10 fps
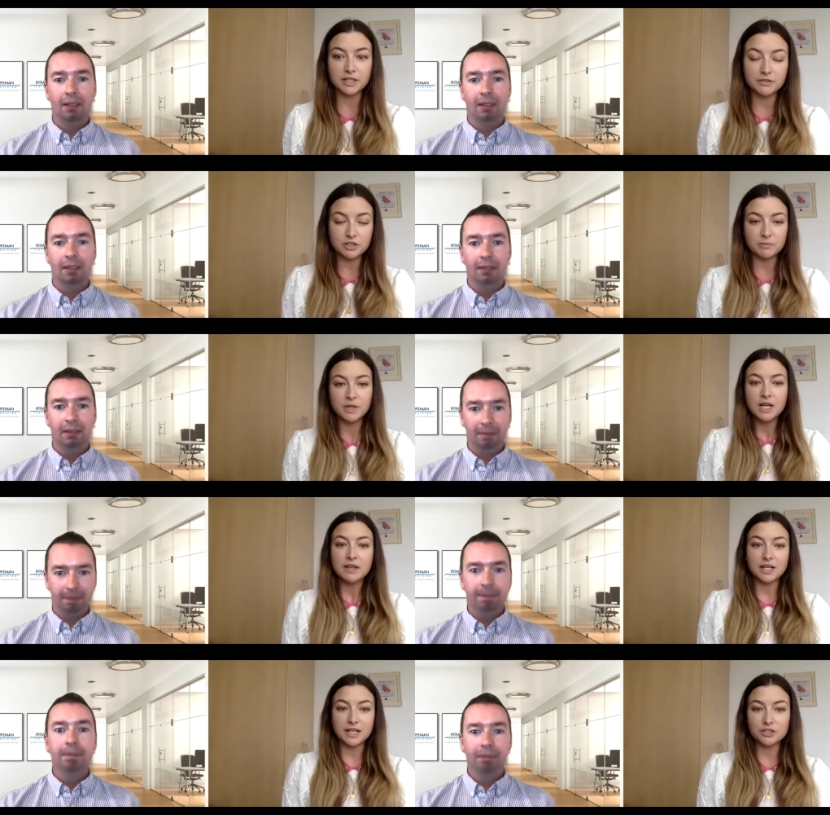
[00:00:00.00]
Speaker 1: gives them
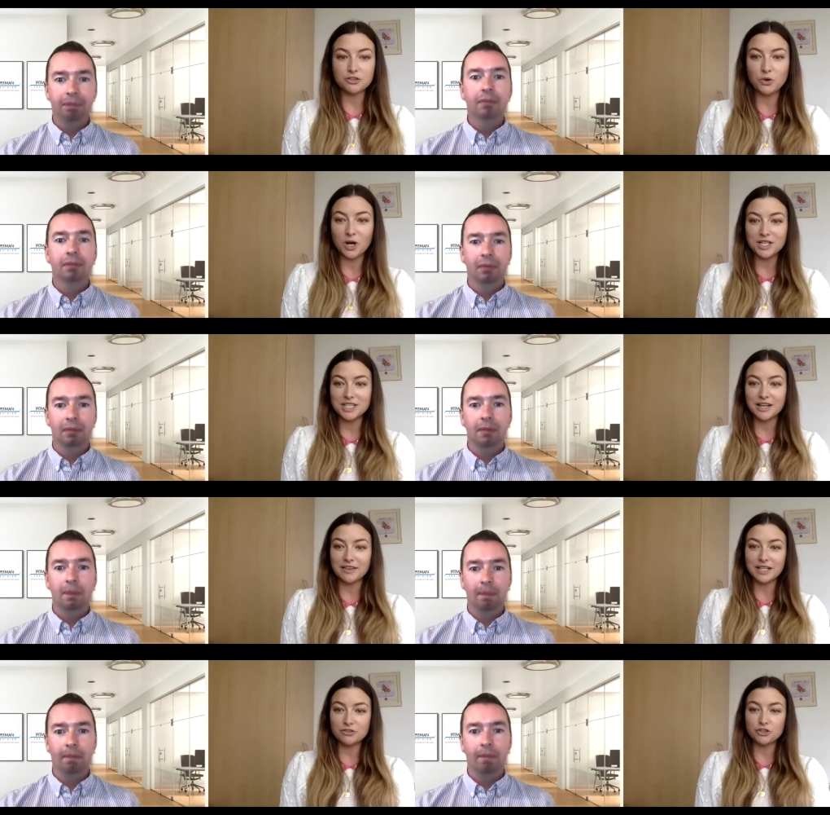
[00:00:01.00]
that extra quality and
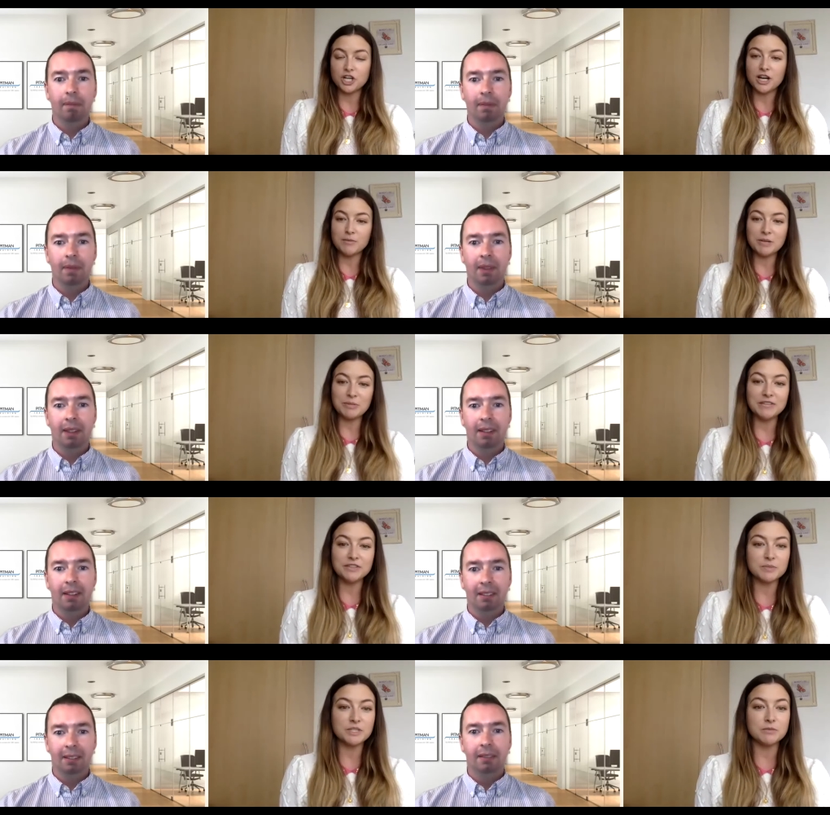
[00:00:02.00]
that extra time. And I believe
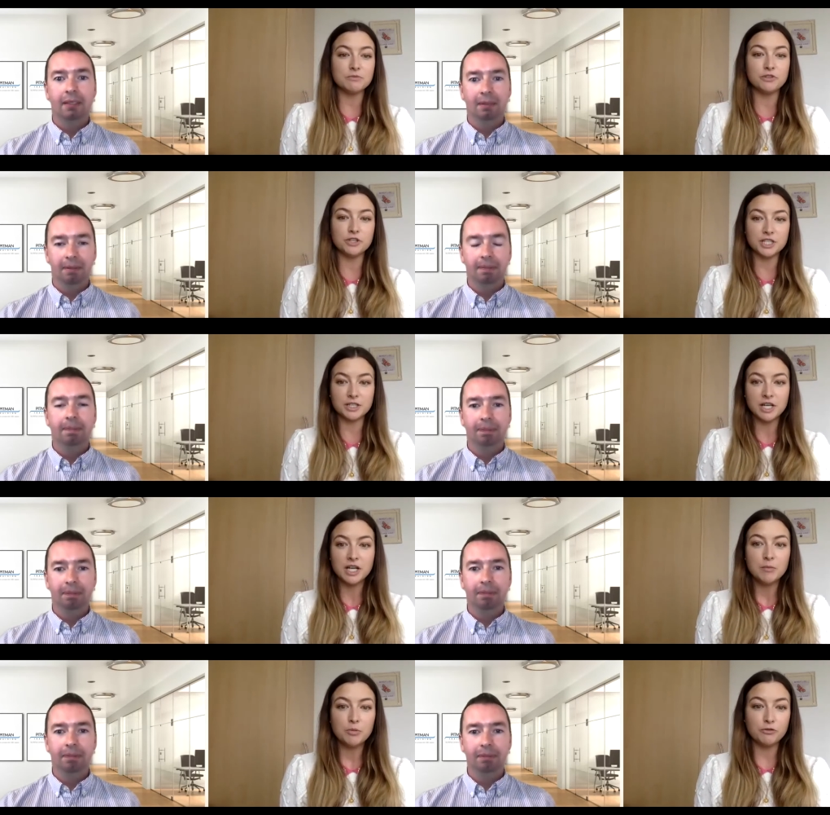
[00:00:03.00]
there's been some funding
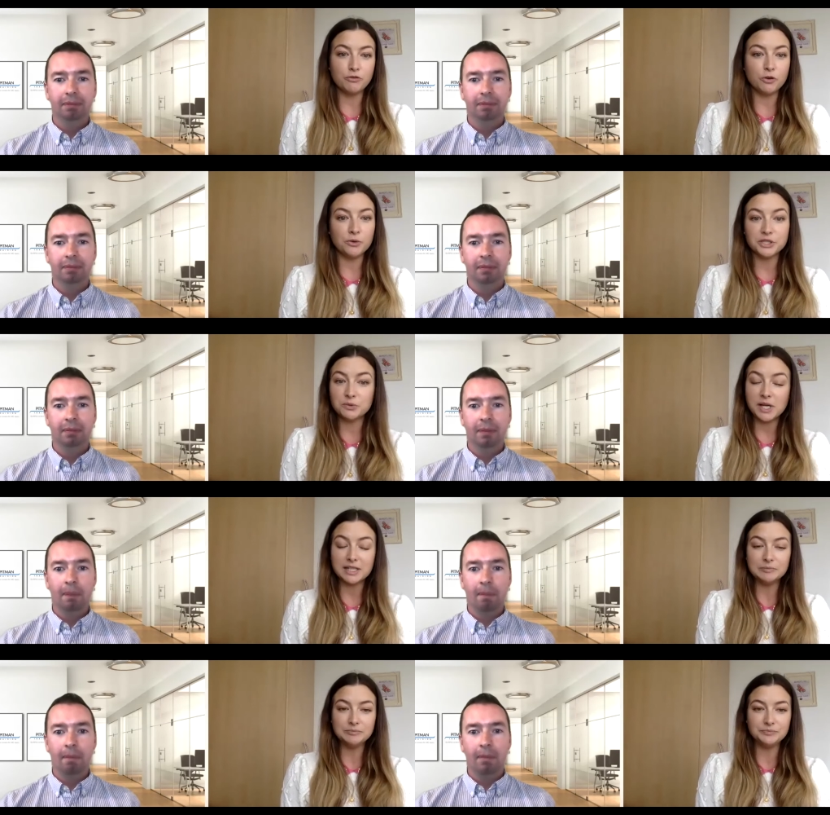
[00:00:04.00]
put forward as
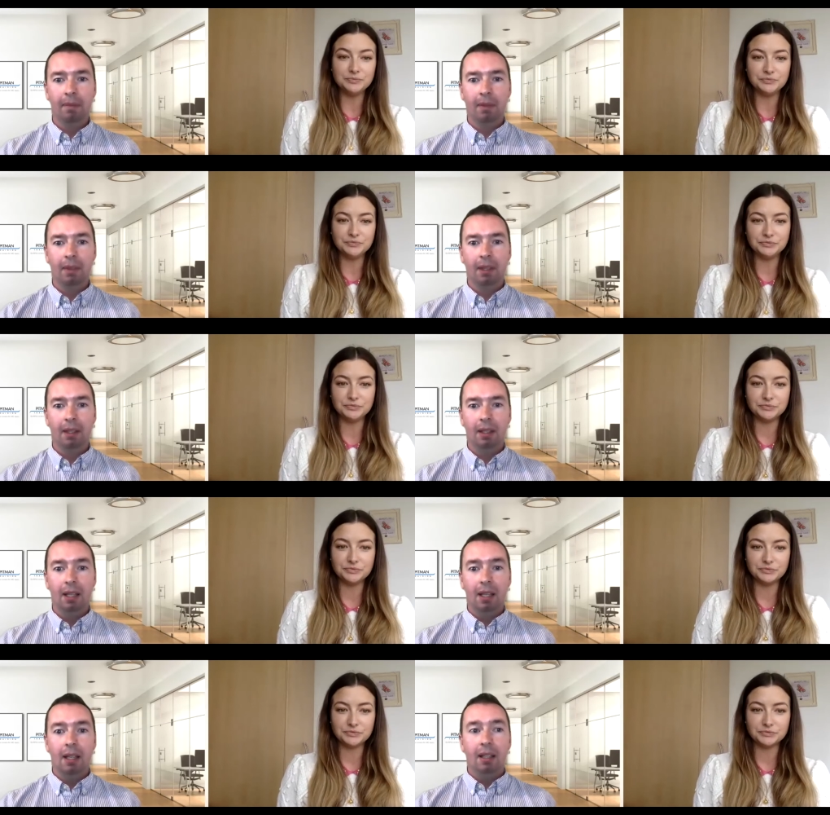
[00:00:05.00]
well.
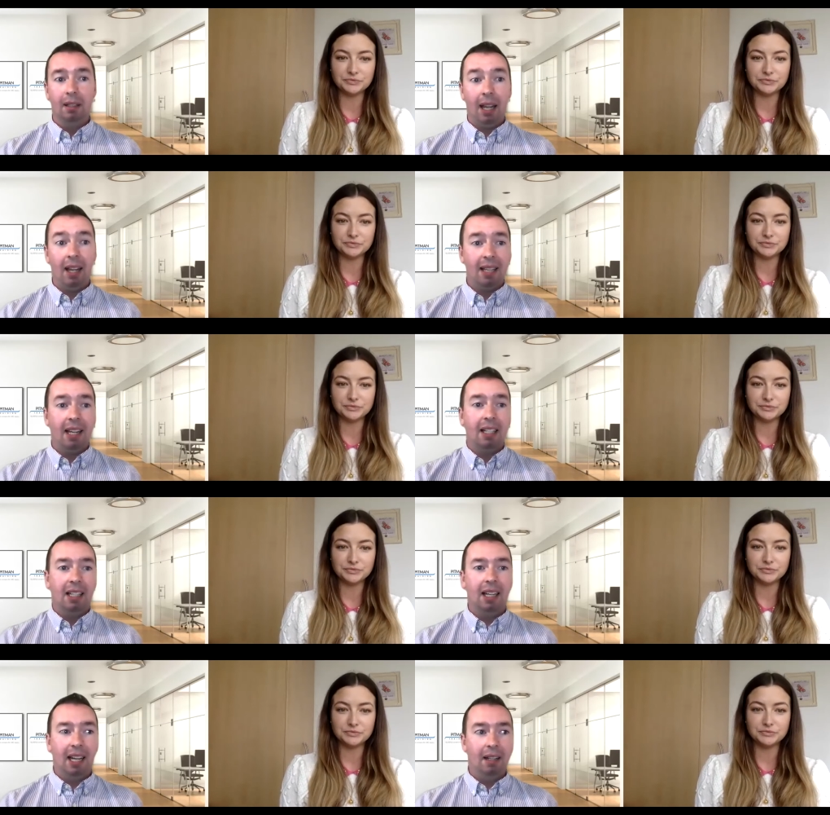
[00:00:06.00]
Speaker 2: Yeah, exactly.
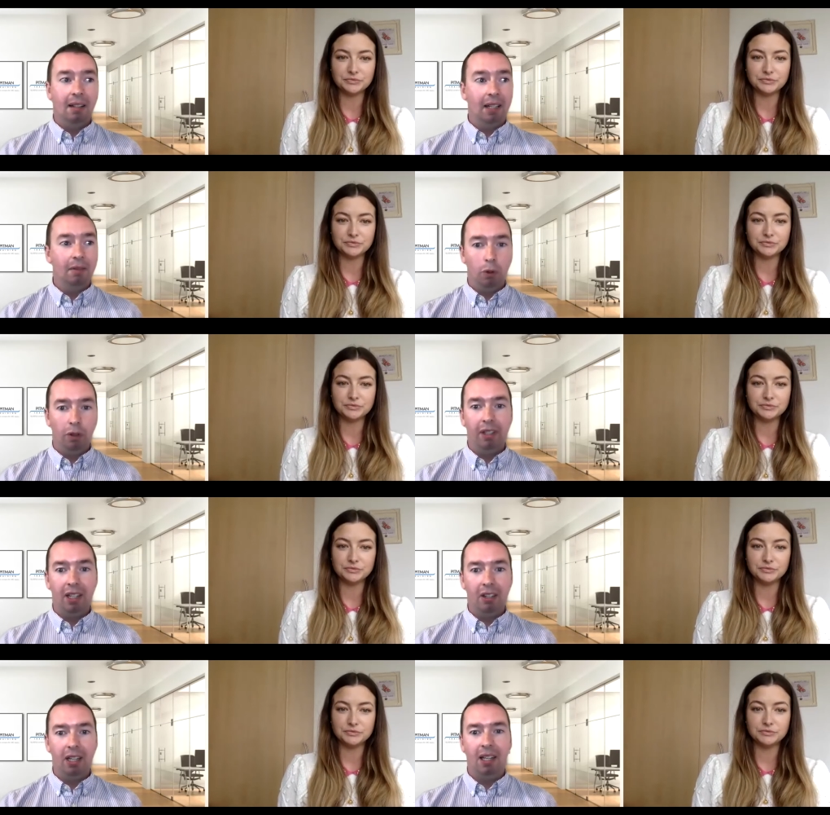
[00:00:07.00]
Uh, like we're very
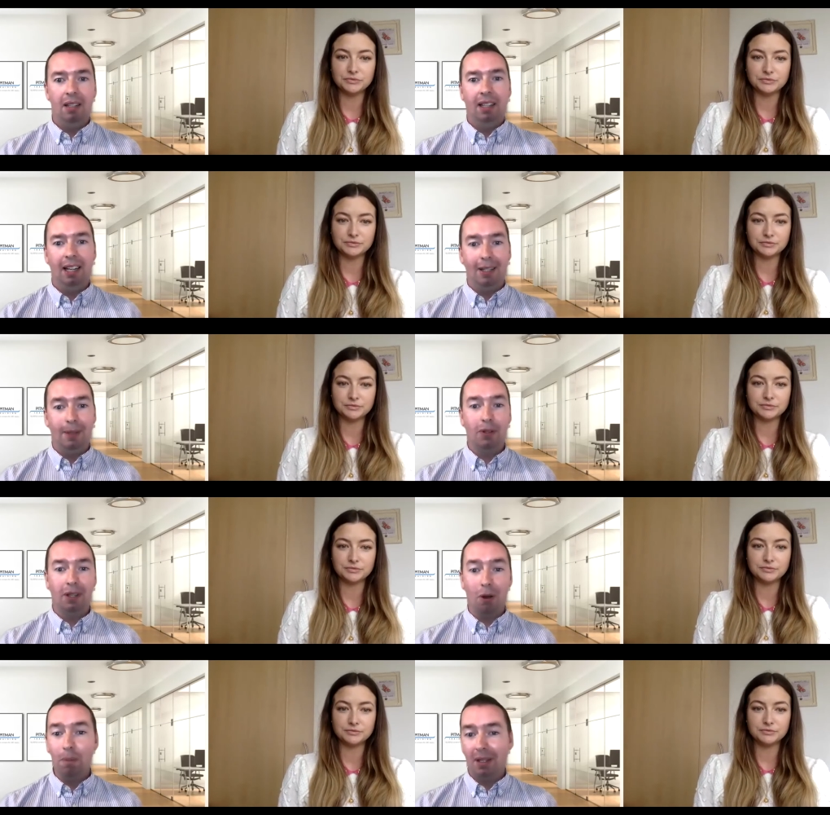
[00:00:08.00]
lucky. Uh, I suppose the
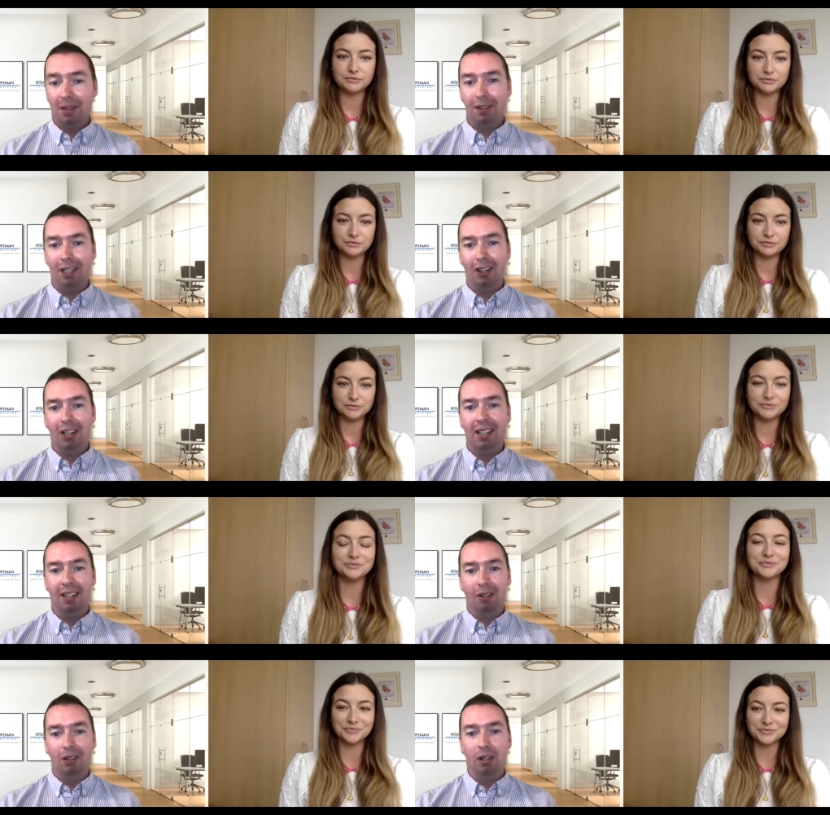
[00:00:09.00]
companies are very lucky that are
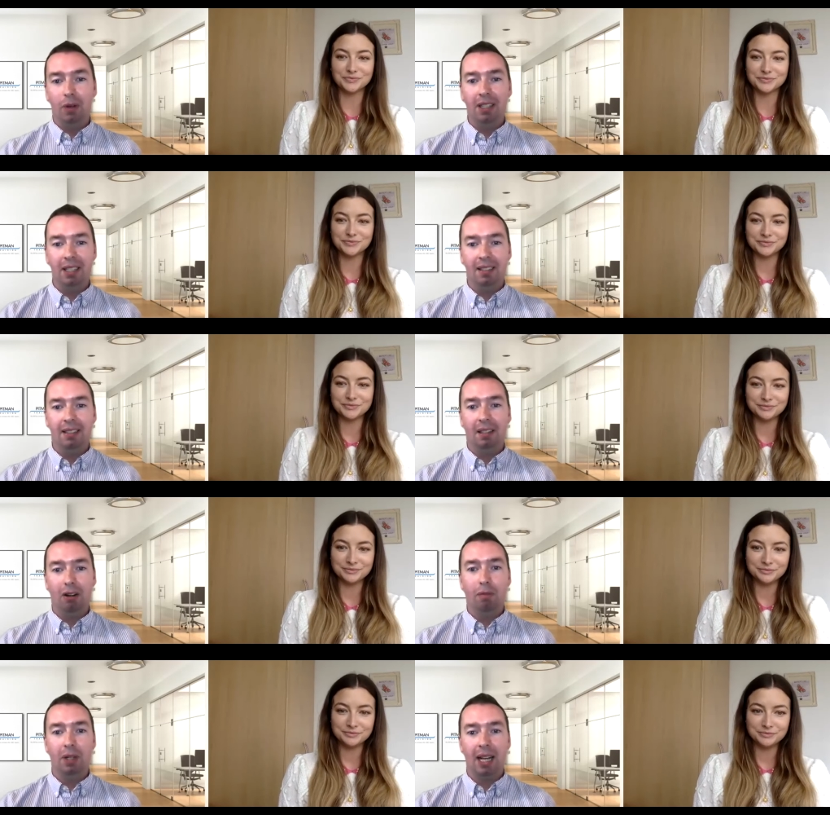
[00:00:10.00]
going to go into this. That the
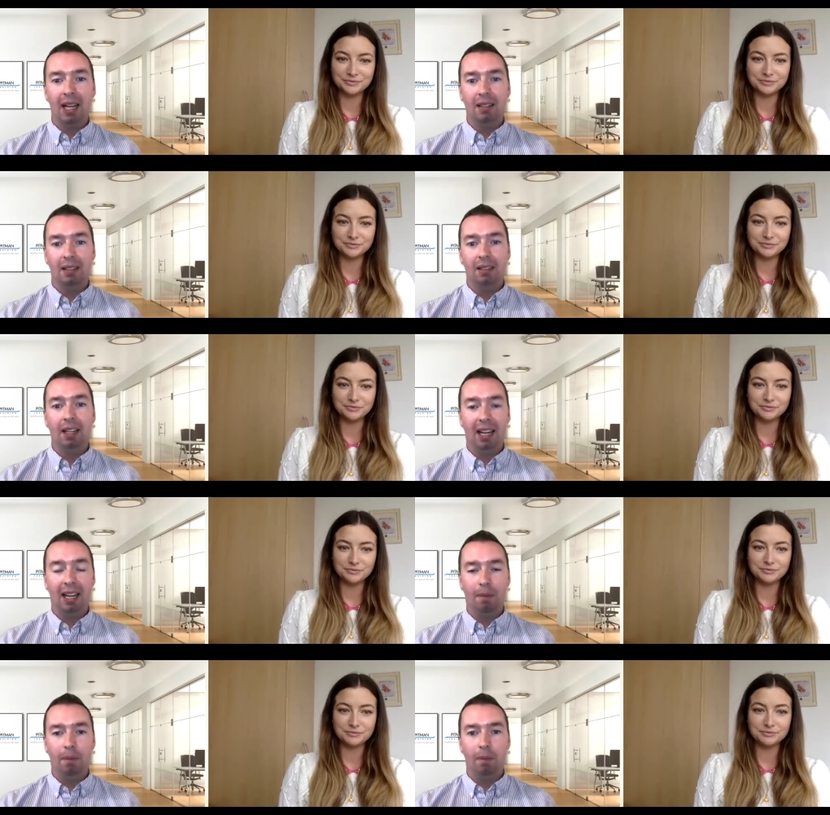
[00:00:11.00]
government has um,